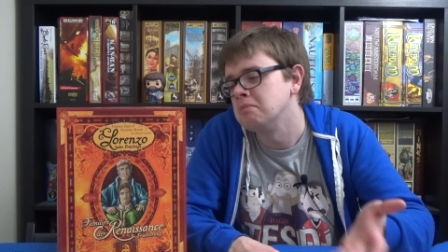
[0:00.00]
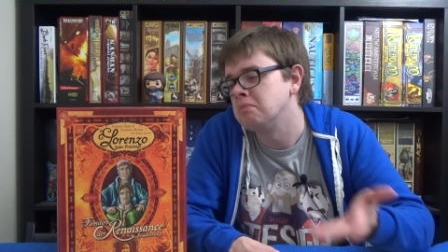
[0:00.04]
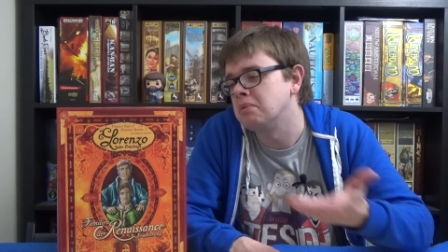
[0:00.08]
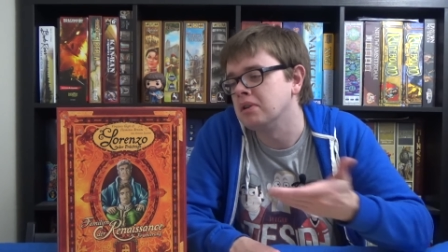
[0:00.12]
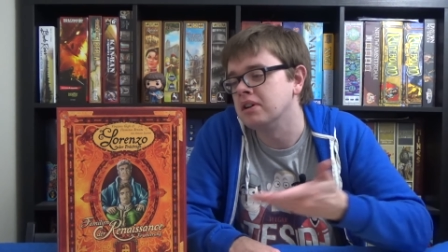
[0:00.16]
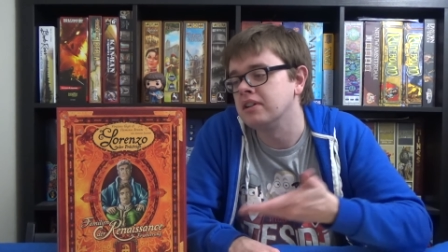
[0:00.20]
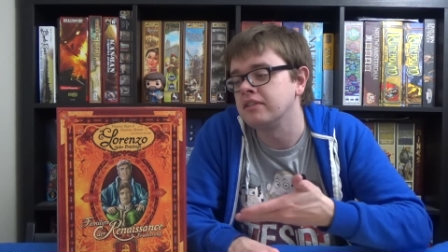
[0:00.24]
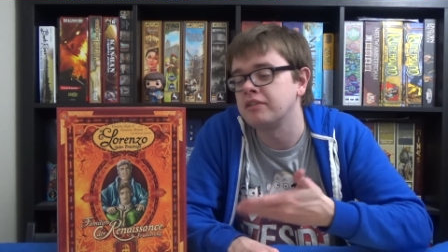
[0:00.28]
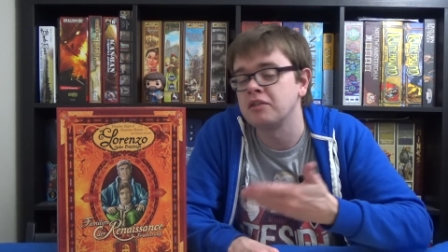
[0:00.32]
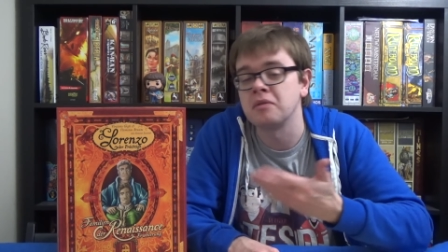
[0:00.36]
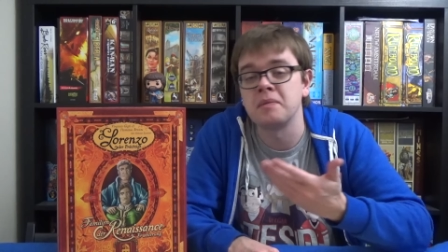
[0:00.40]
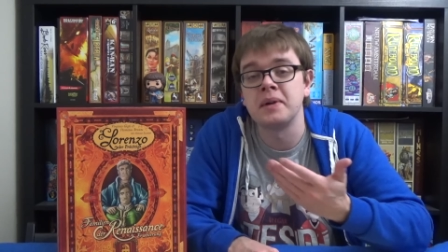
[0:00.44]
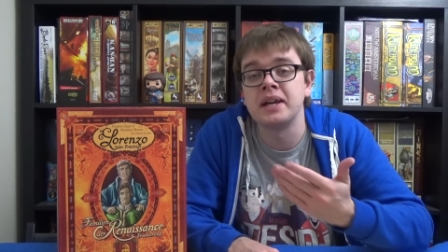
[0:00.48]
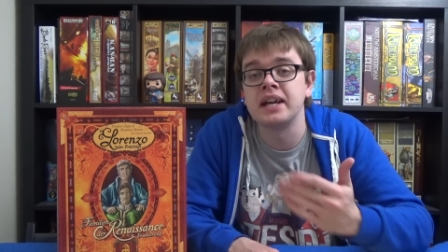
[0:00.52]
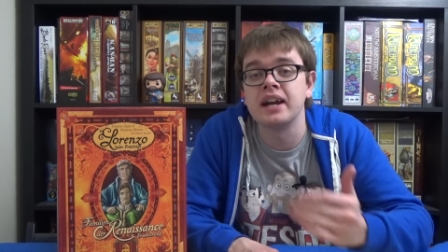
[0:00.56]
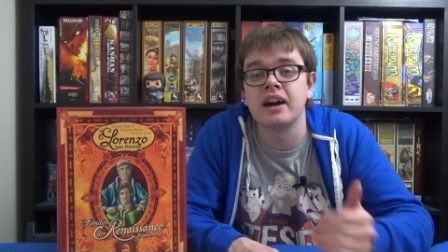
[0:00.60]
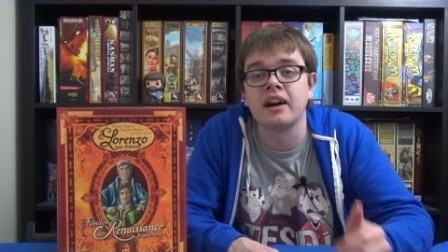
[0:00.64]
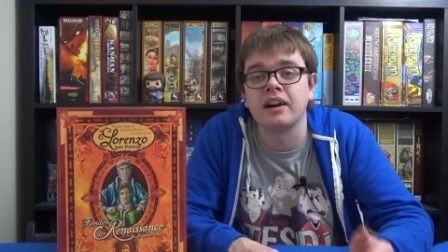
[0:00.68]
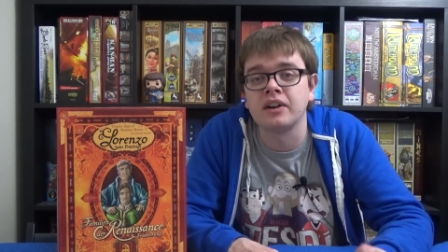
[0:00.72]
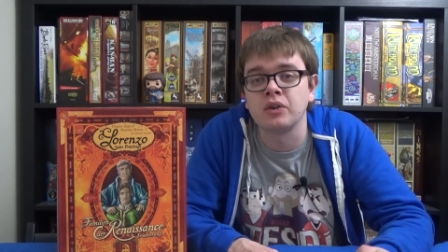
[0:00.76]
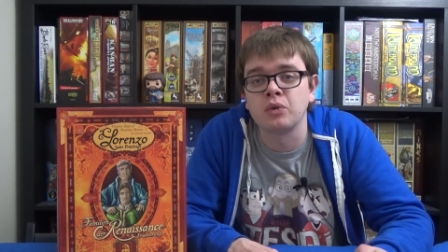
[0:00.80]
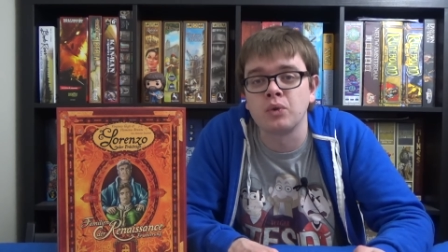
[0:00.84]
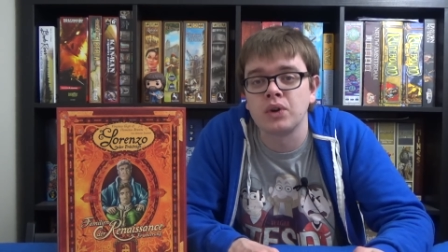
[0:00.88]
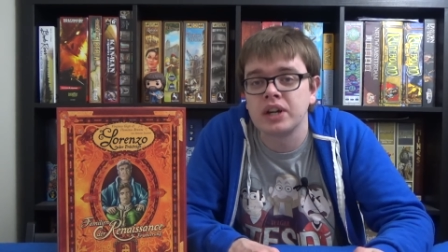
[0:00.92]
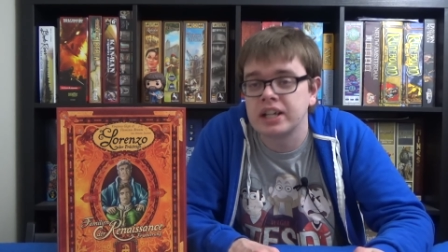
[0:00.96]
But for me,
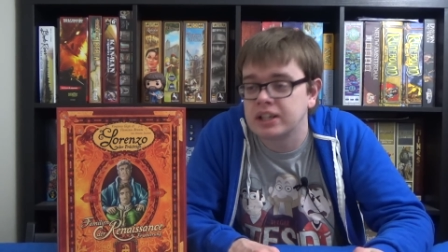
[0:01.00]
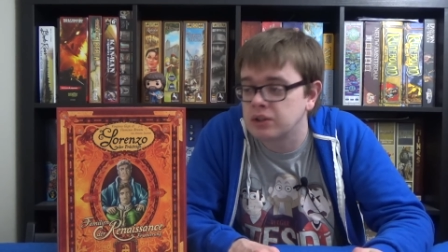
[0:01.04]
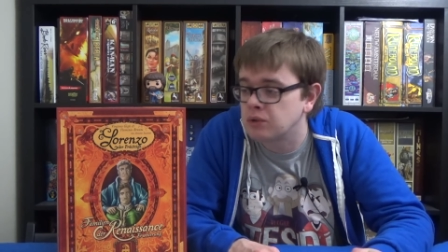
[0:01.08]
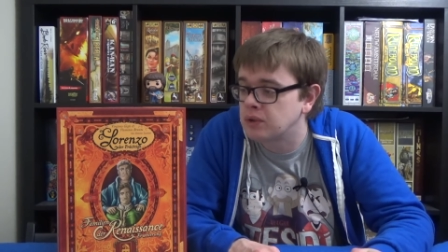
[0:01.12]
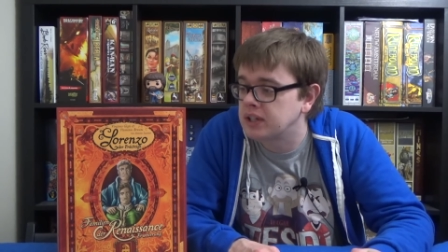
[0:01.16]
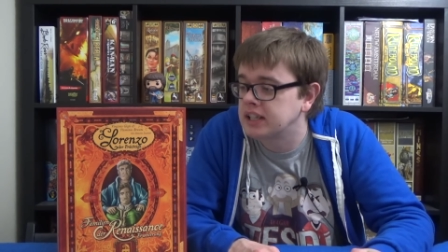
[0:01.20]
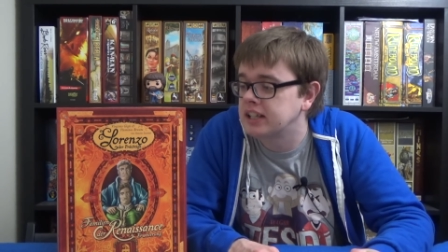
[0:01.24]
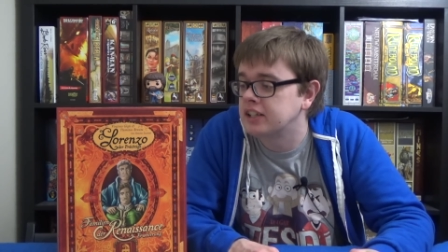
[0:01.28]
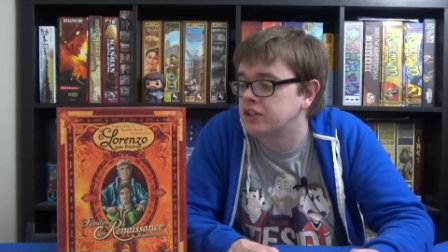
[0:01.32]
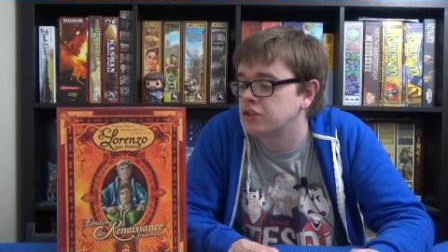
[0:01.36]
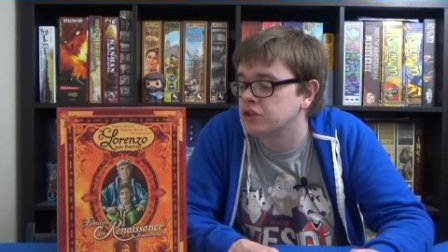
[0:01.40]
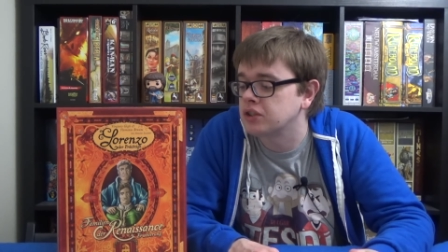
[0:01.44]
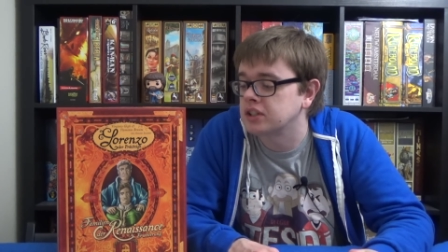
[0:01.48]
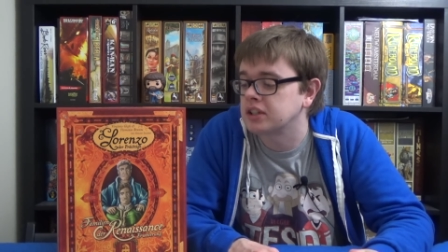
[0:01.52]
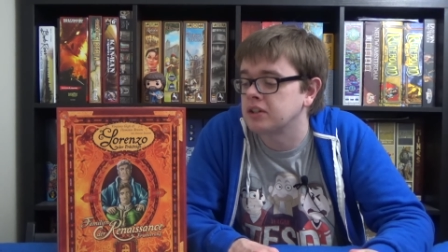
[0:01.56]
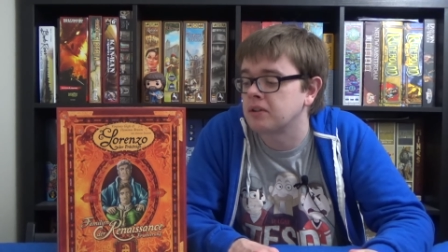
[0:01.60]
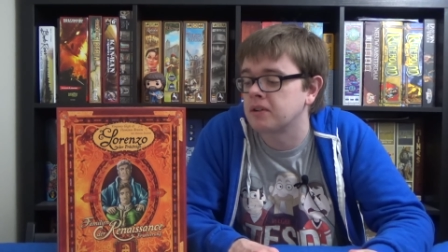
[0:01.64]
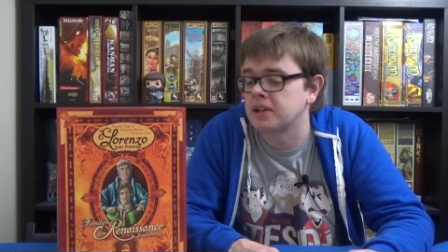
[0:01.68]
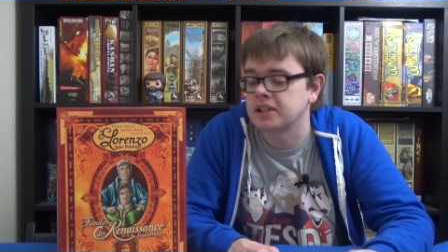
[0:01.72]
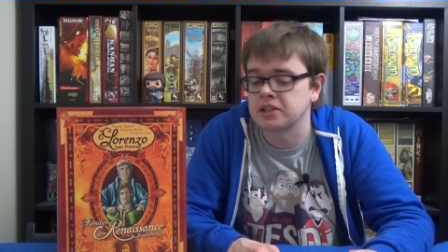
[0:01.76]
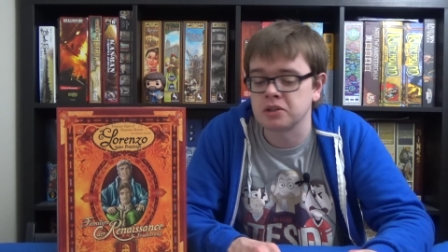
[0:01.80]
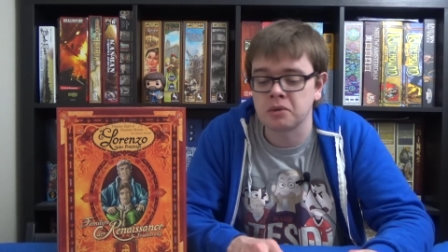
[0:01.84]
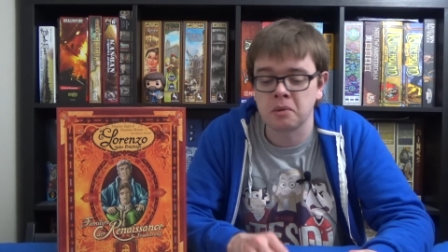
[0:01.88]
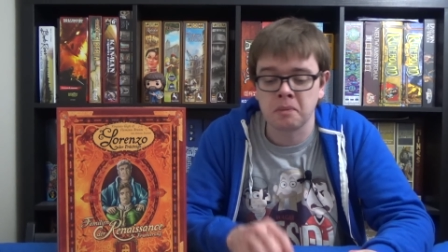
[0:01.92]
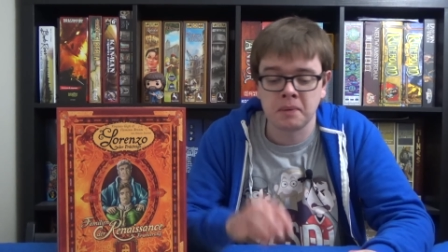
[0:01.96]
I really, really enjoyed
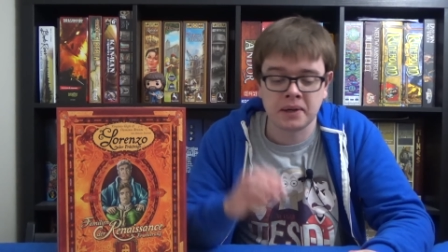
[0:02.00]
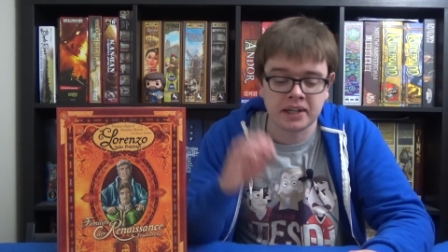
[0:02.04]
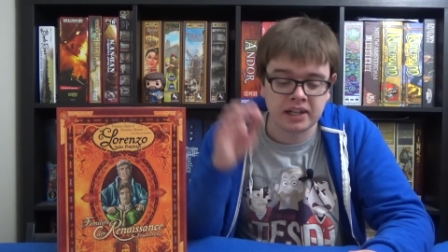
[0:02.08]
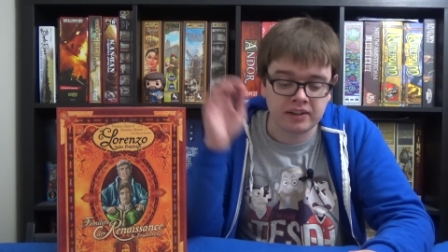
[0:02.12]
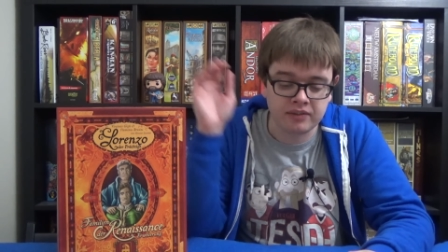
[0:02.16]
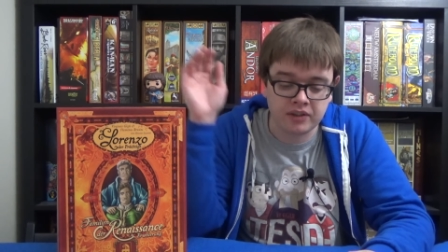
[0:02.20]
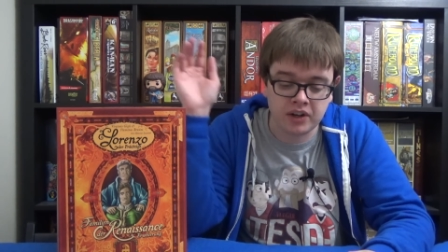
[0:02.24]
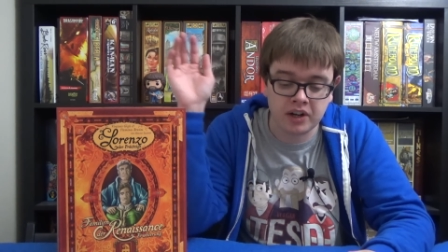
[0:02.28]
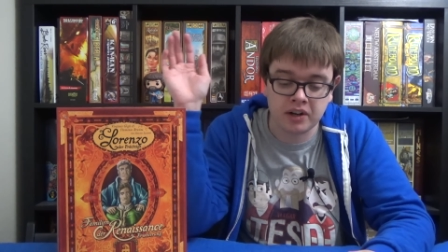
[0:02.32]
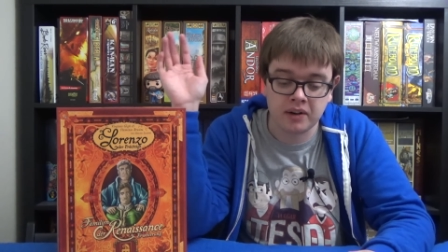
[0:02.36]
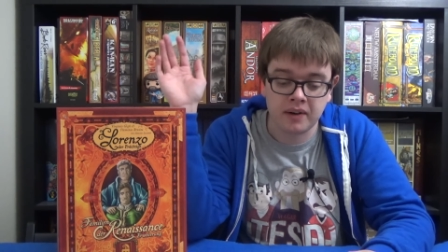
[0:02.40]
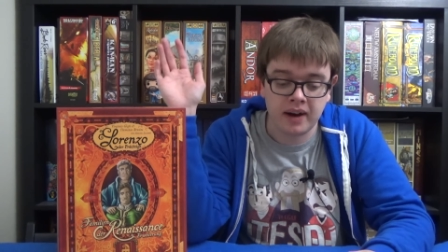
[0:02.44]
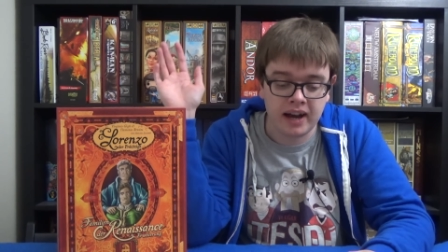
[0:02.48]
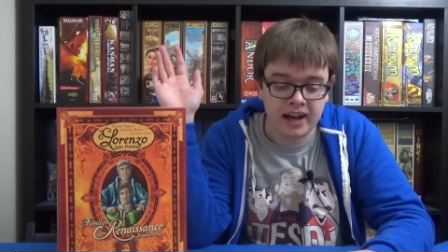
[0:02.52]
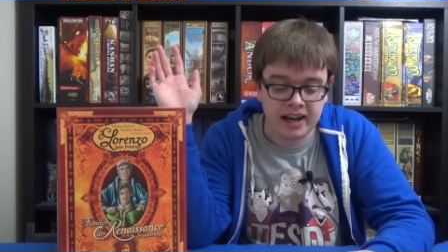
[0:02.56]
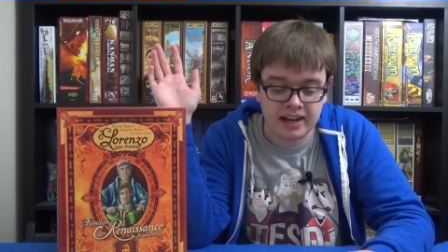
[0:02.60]
Lorenzo Magnifico,